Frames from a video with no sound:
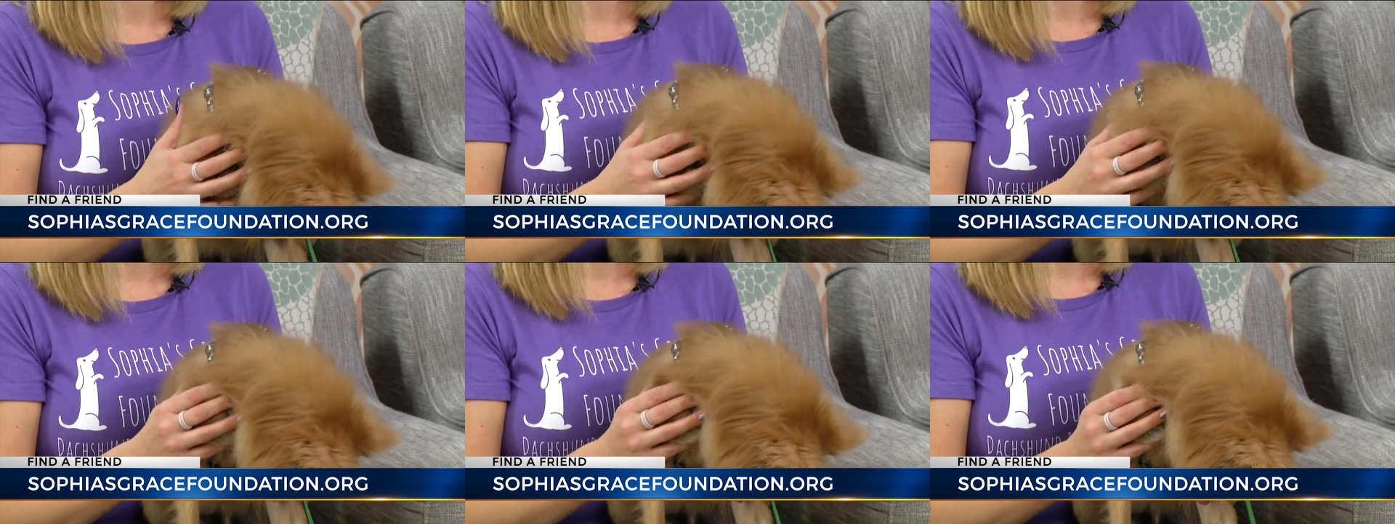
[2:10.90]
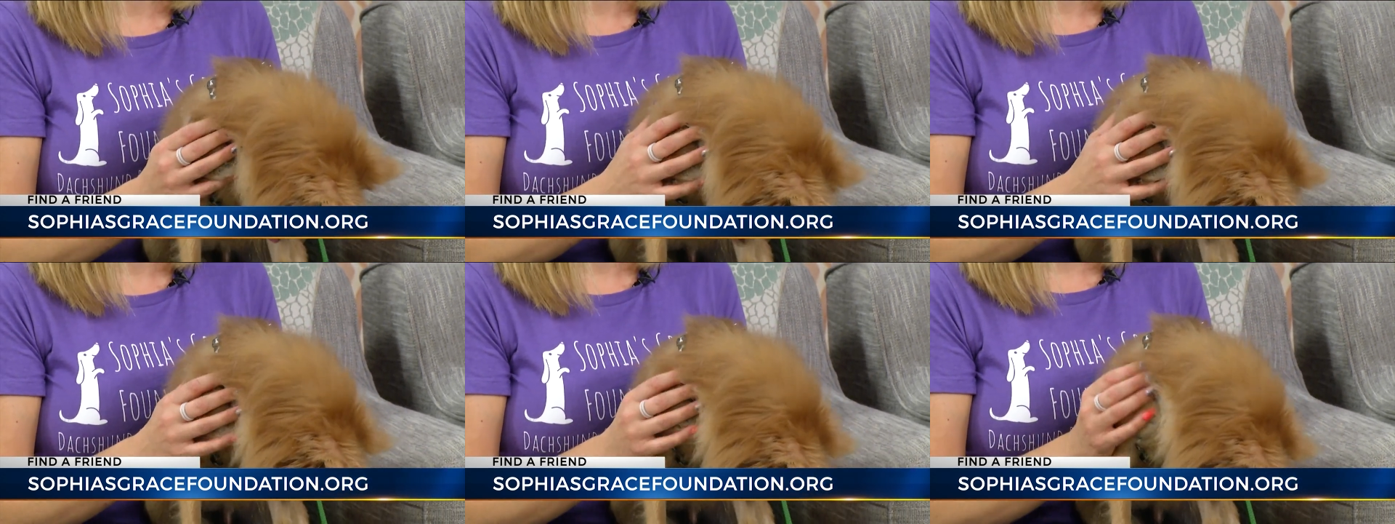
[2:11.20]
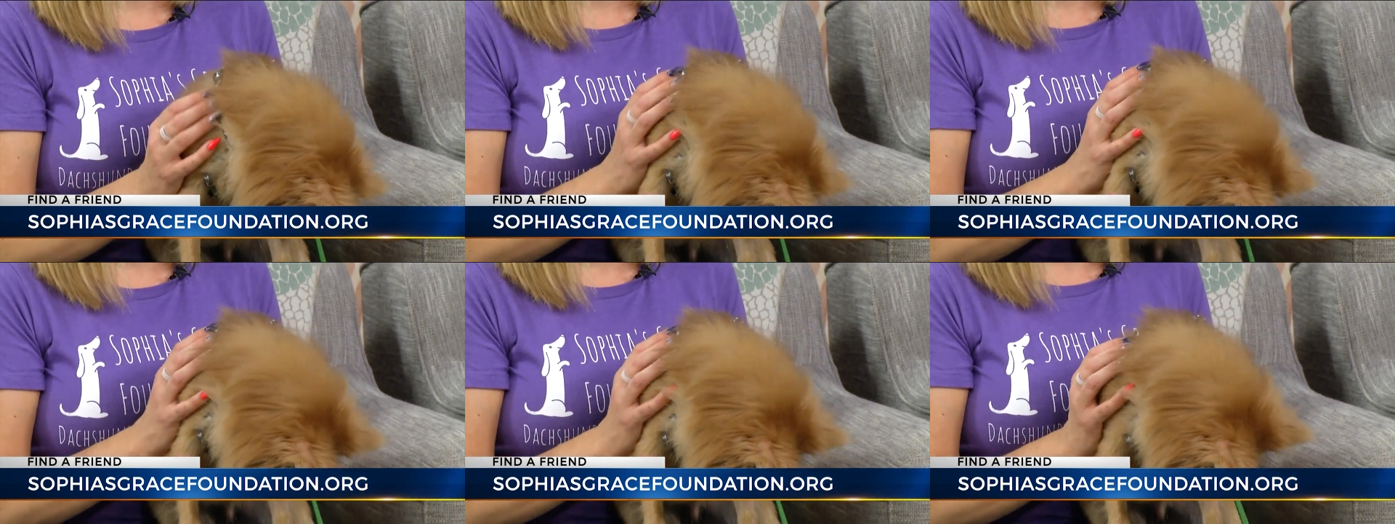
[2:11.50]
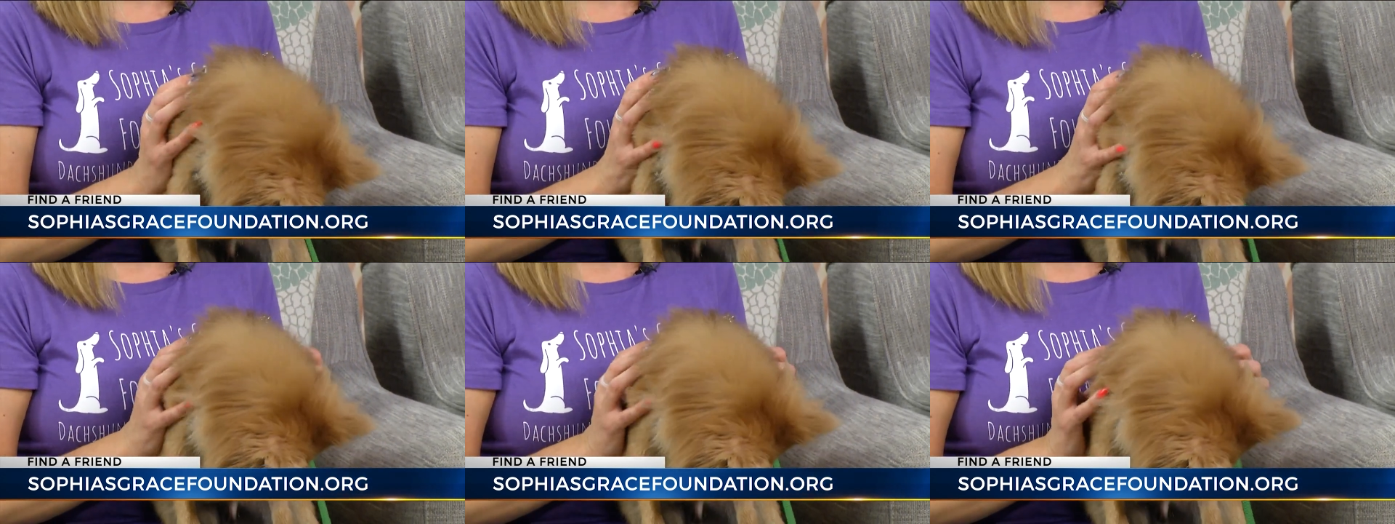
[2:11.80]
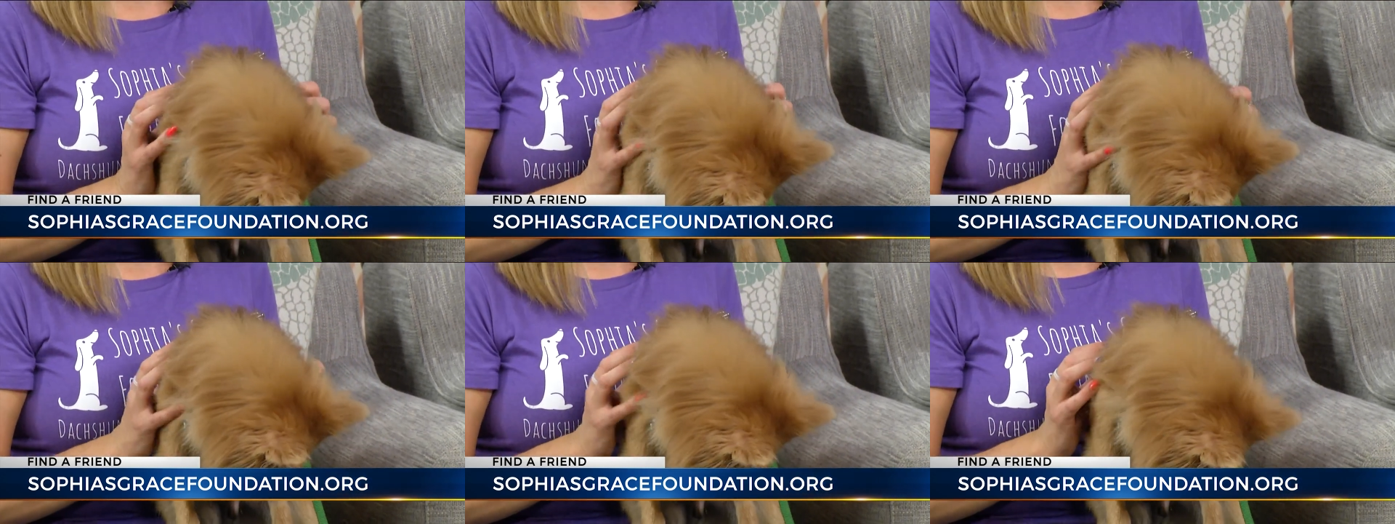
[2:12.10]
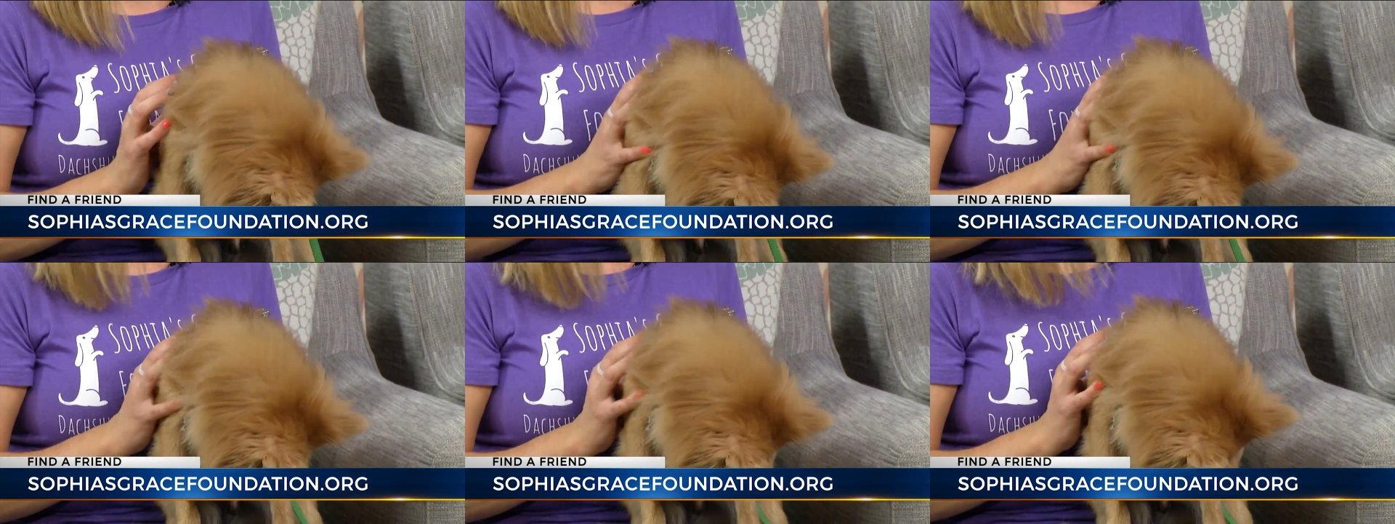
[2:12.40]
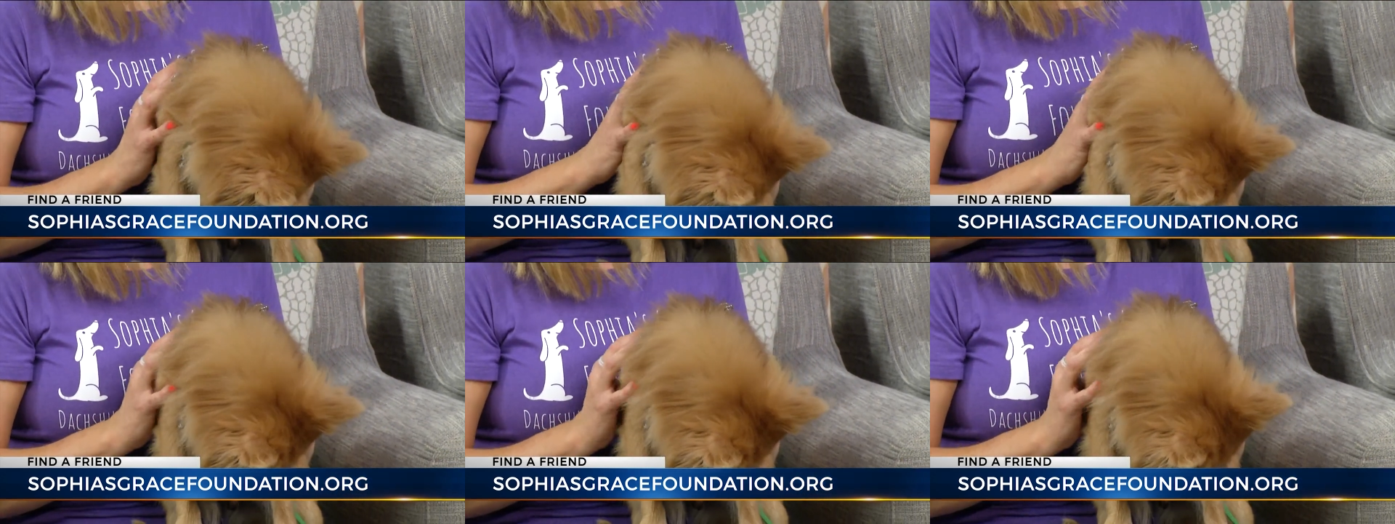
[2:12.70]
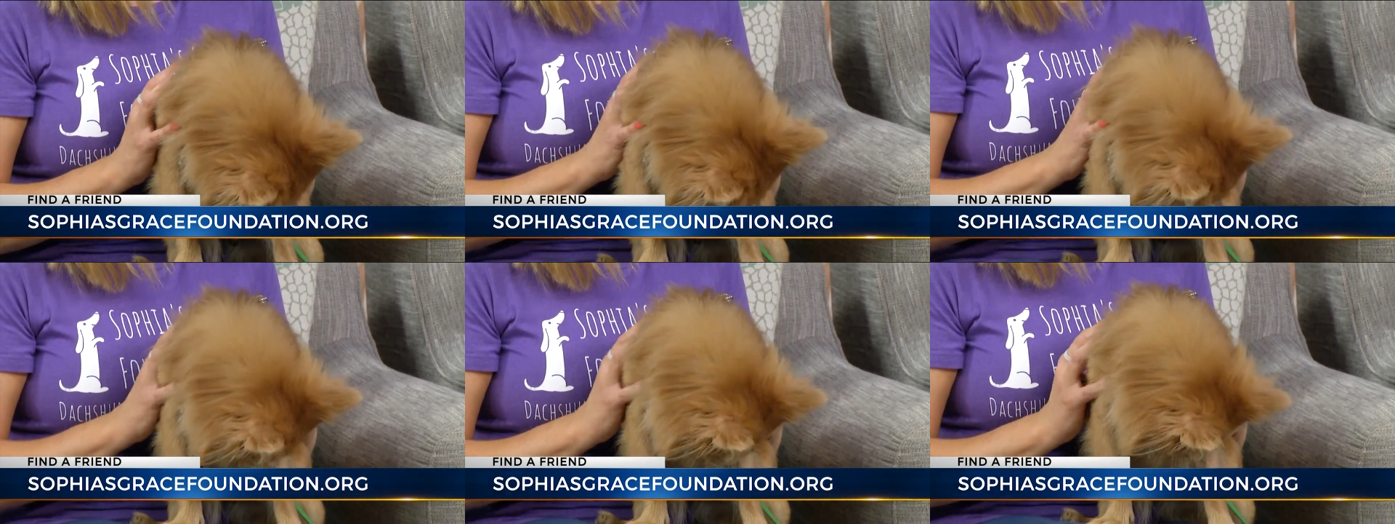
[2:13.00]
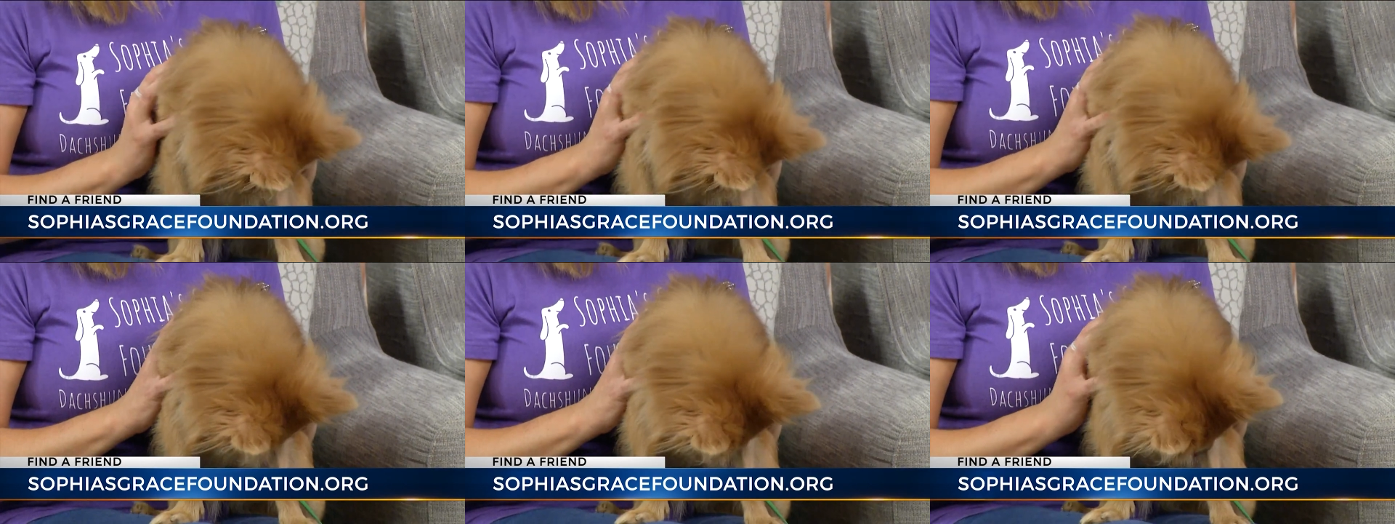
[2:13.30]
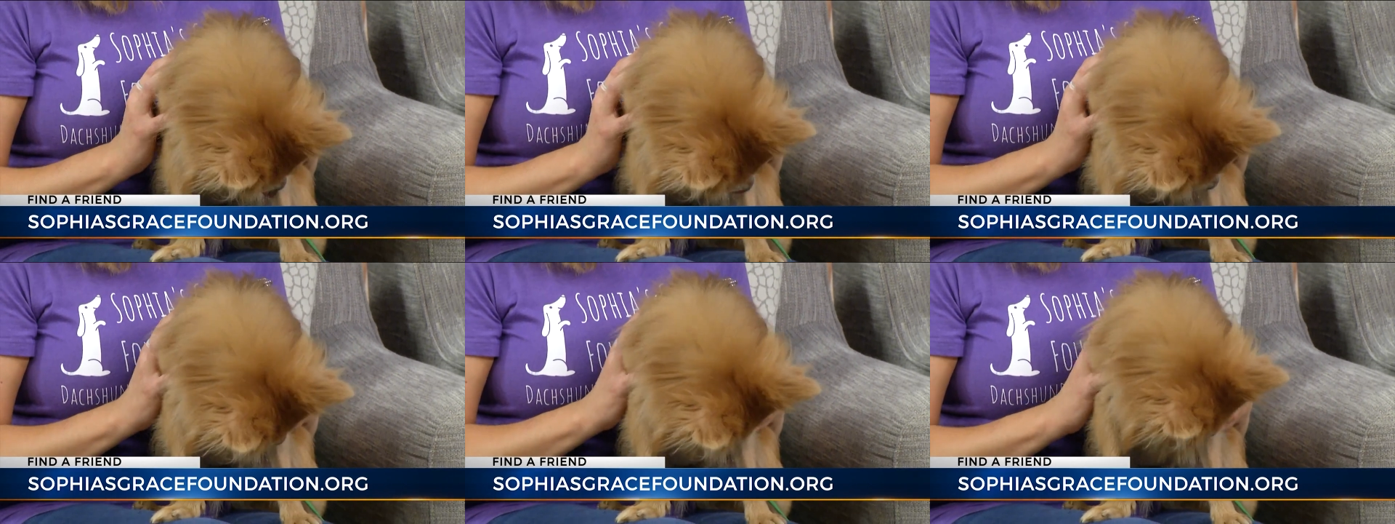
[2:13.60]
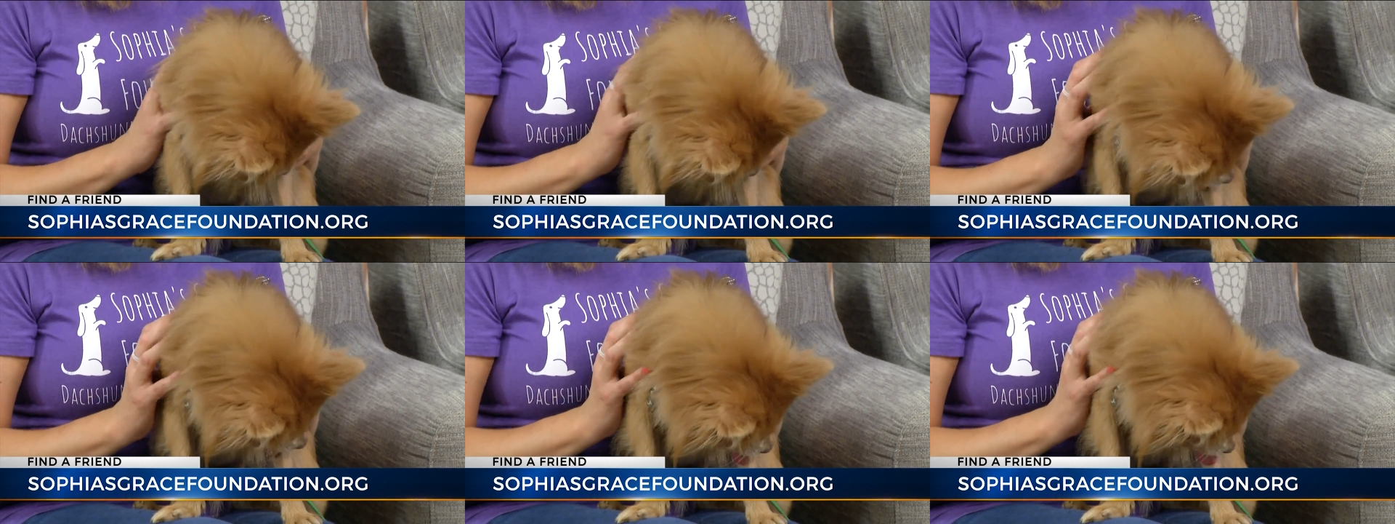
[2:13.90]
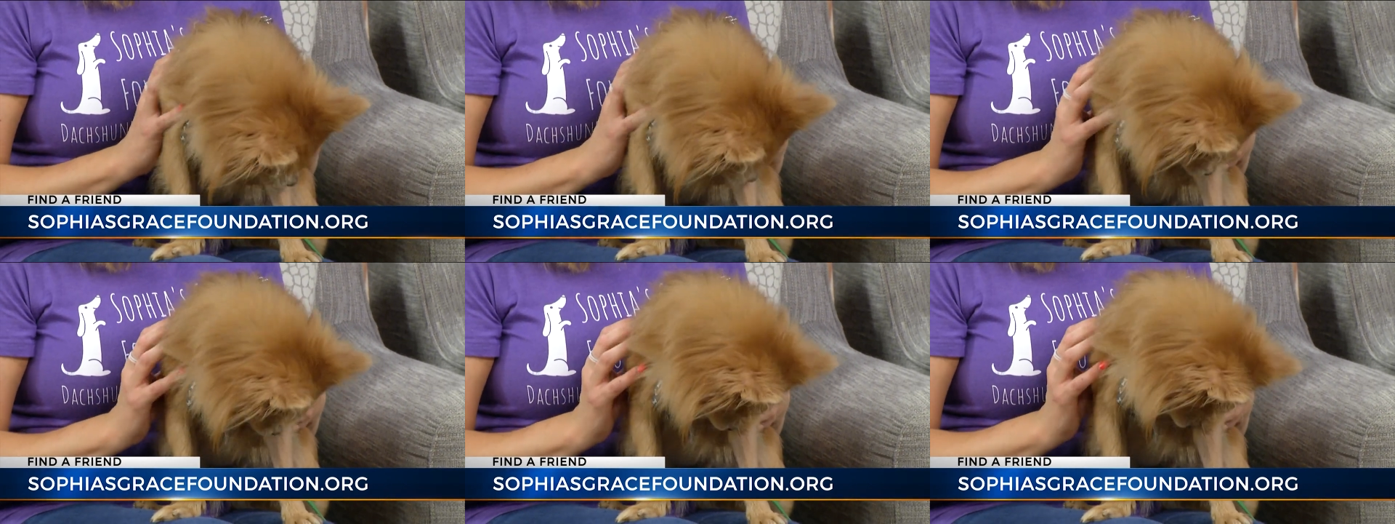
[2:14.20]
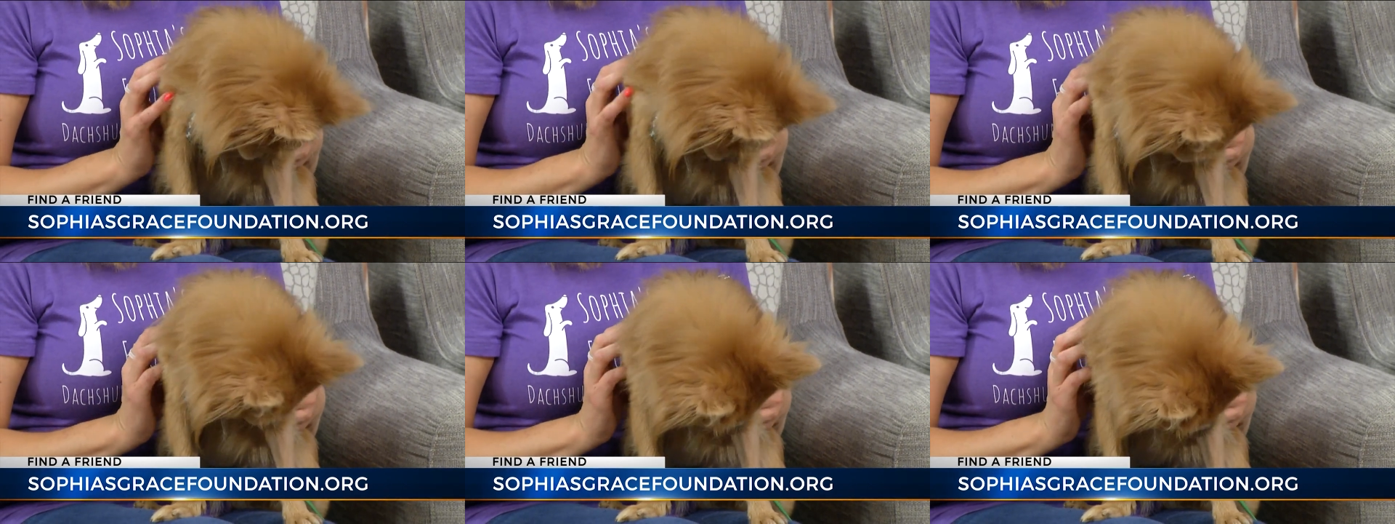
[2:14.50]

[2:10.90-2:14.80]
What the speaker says: [unreadable: no face in view]